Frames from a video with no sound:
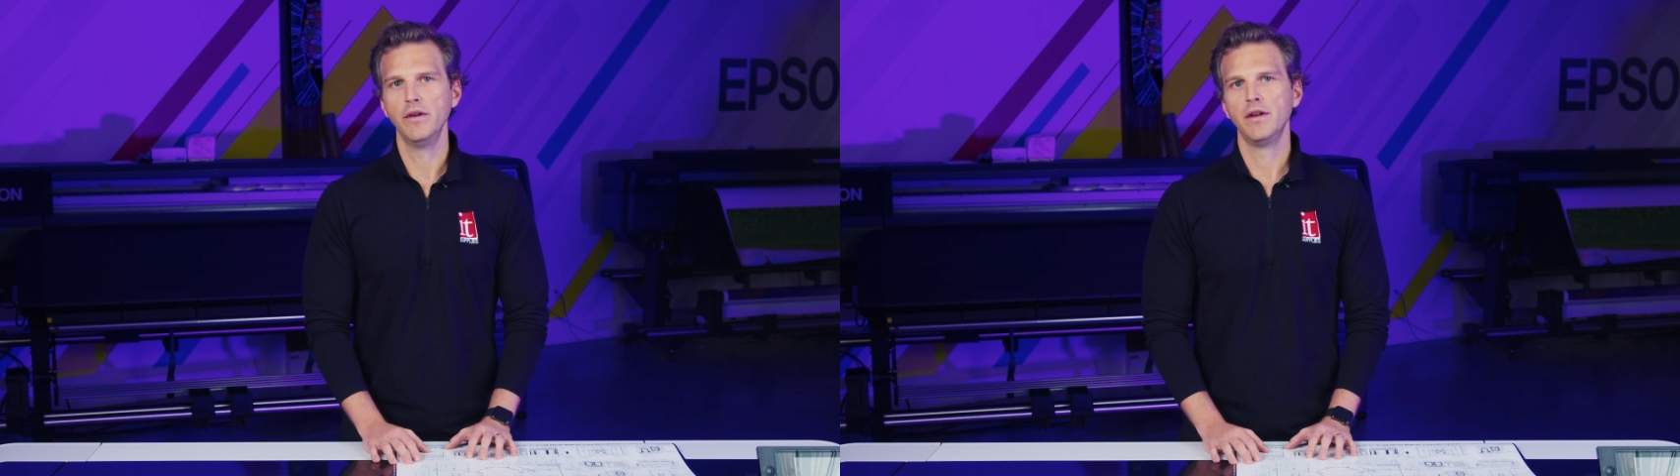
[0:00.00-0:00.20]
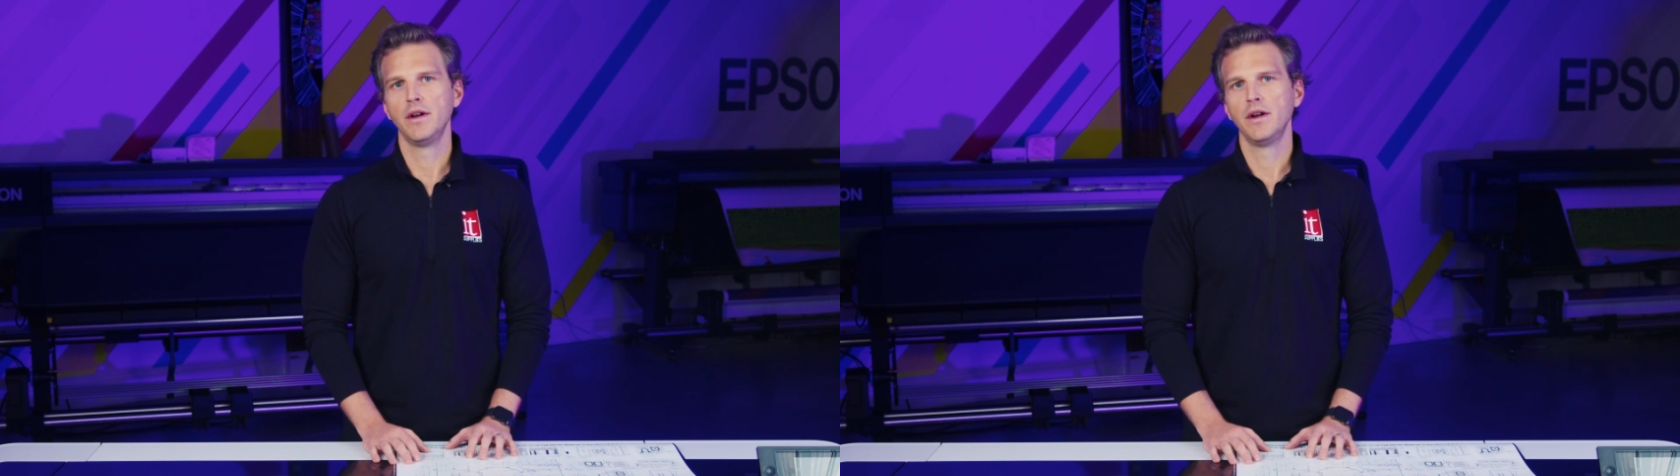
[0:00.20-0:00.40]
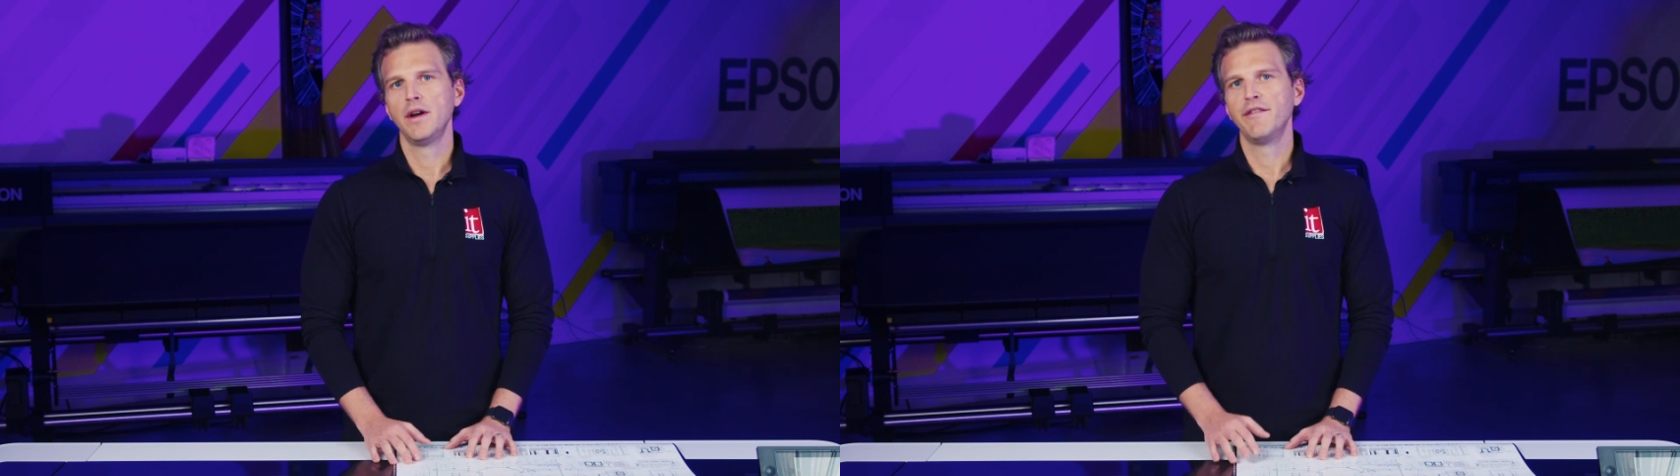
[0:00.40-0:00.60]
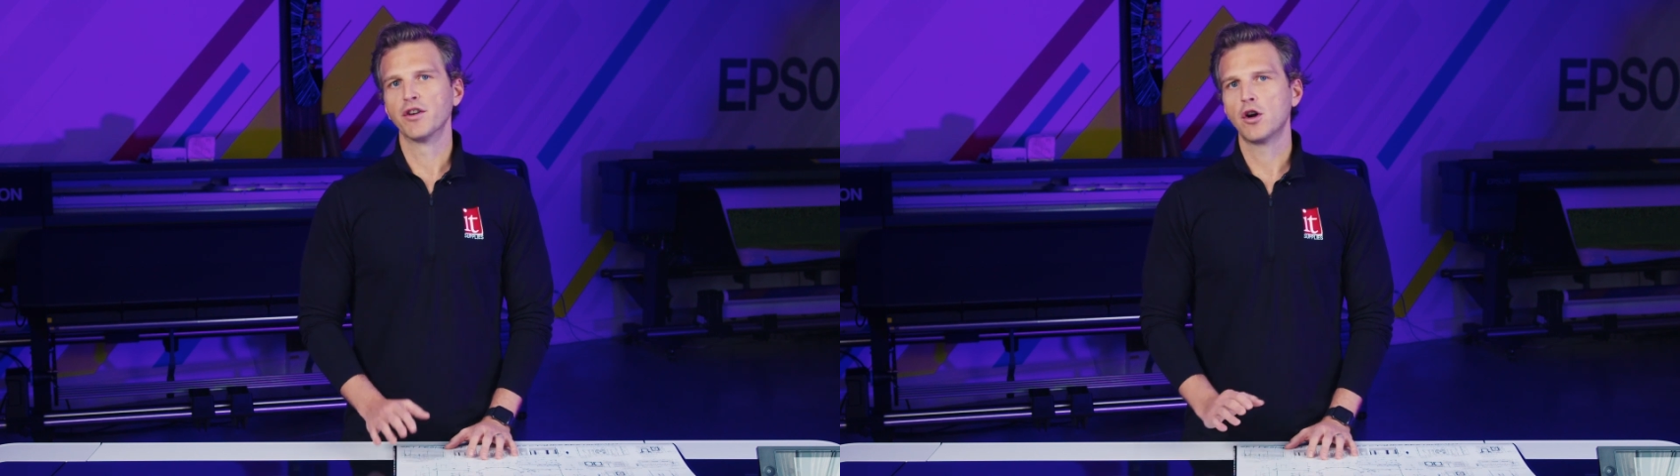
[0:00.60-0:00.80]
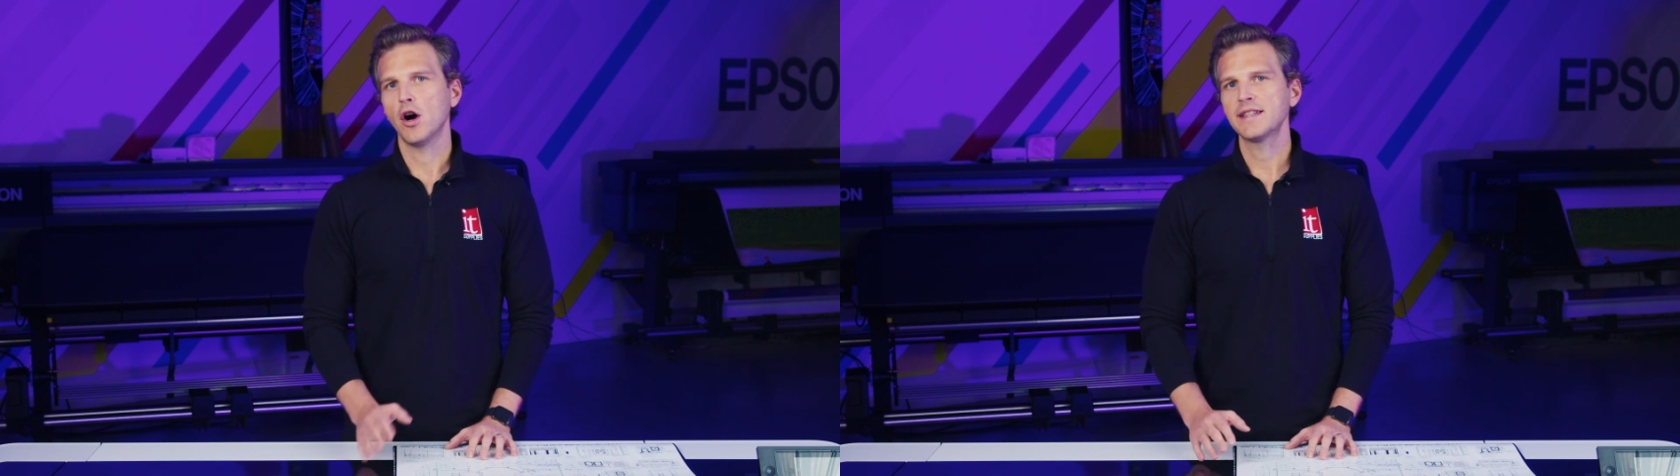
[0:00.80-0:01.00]
For
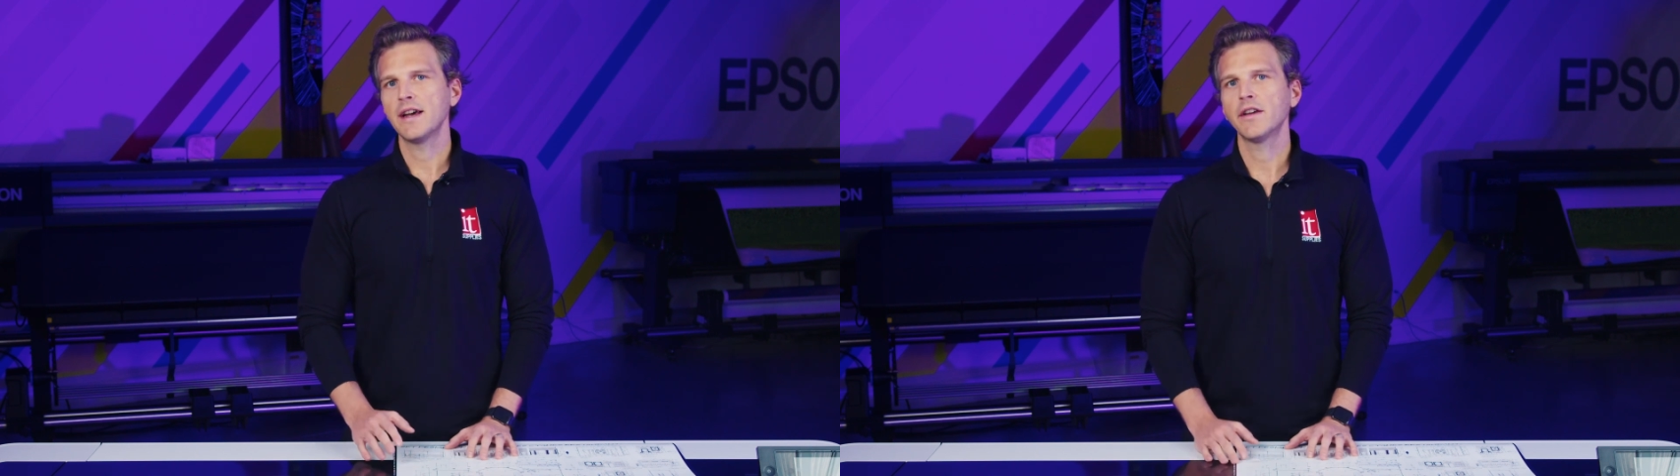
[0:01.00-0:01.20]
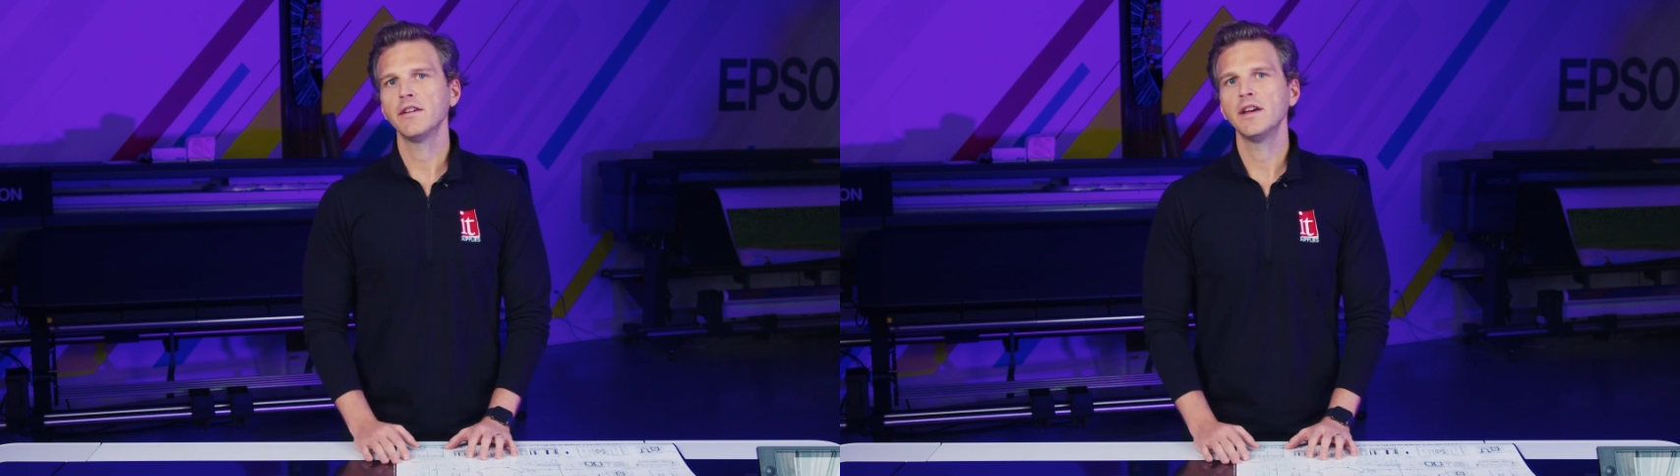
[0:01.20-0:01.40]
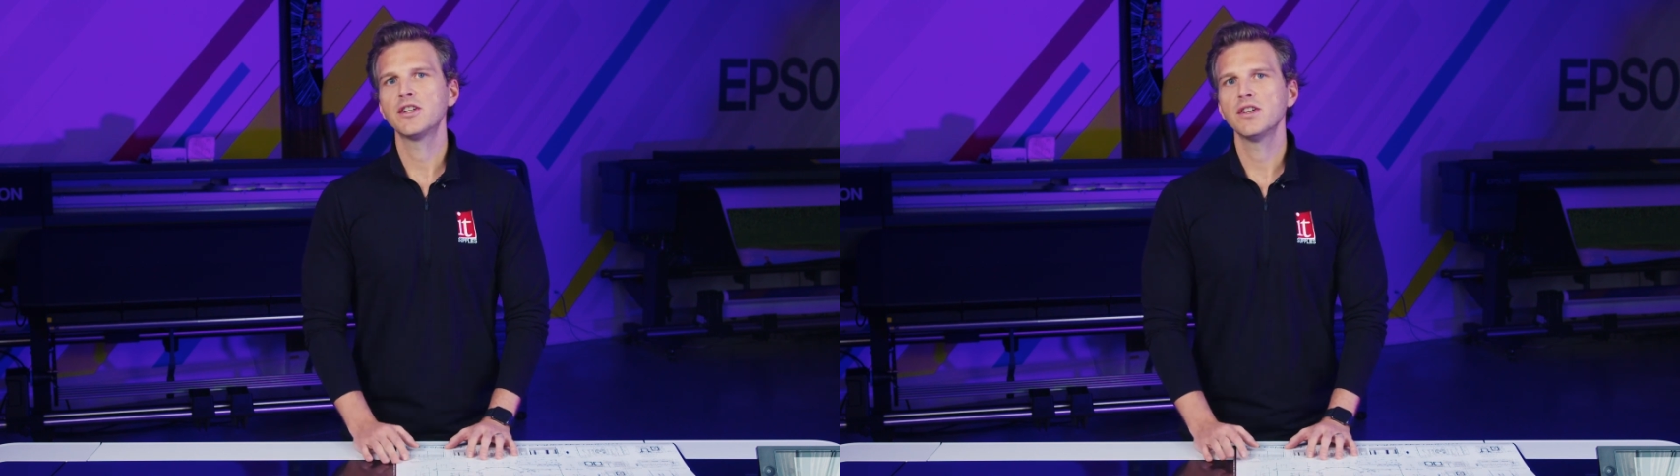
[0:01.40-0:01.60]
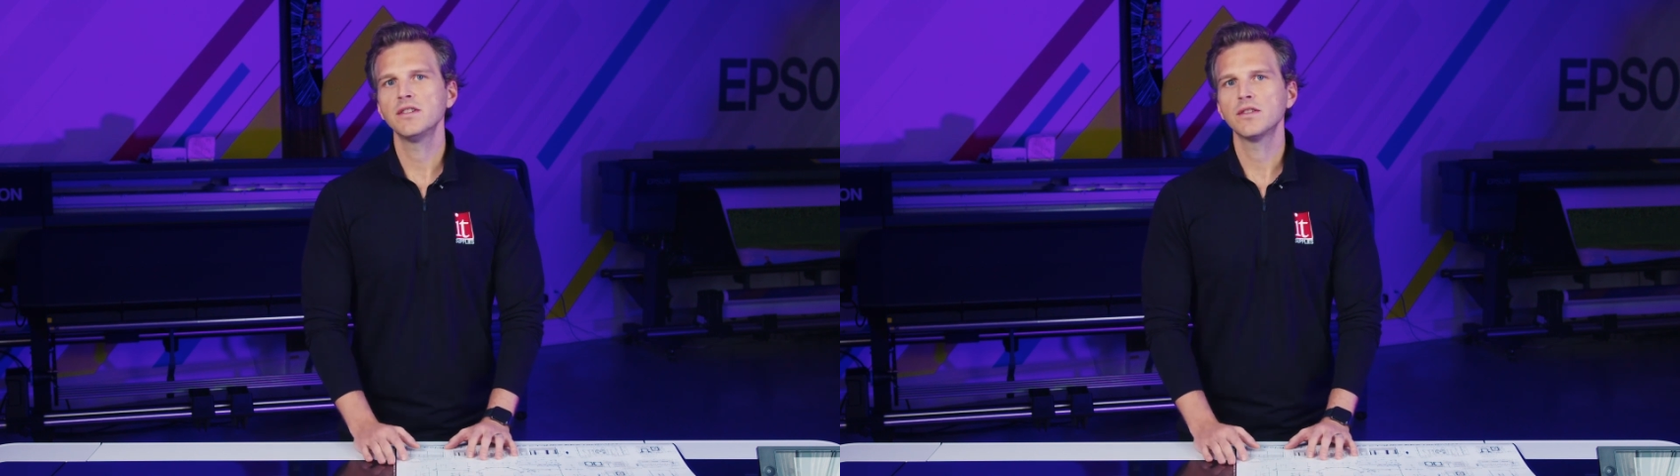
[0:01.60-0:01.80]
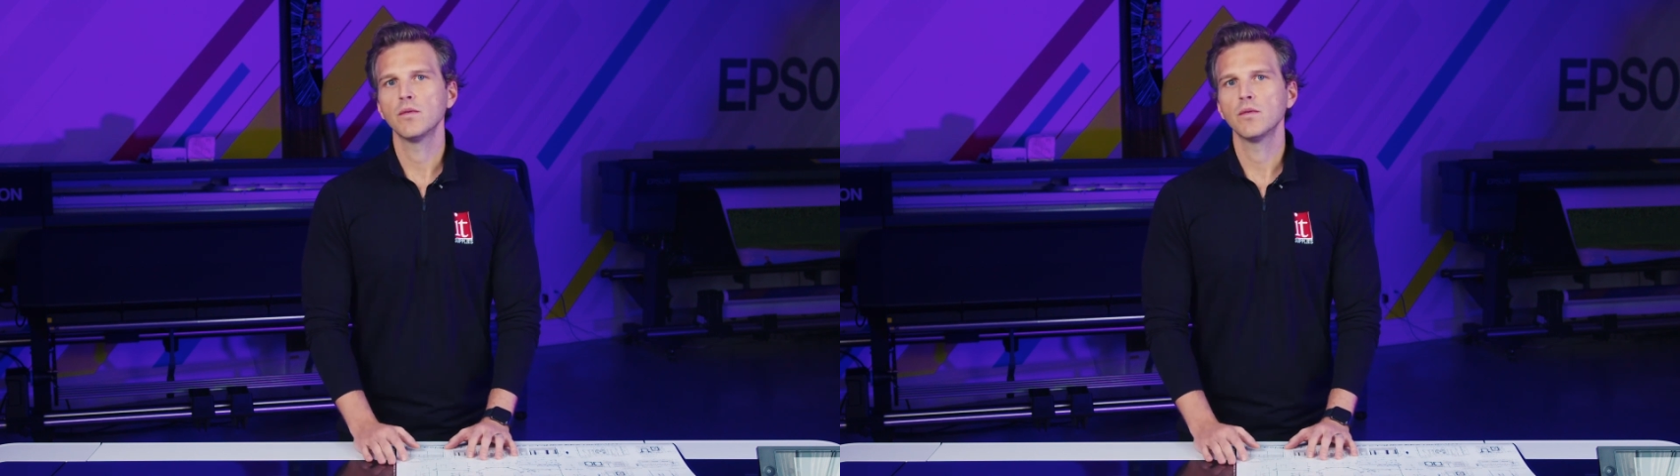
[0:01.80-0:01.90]
cost calculations,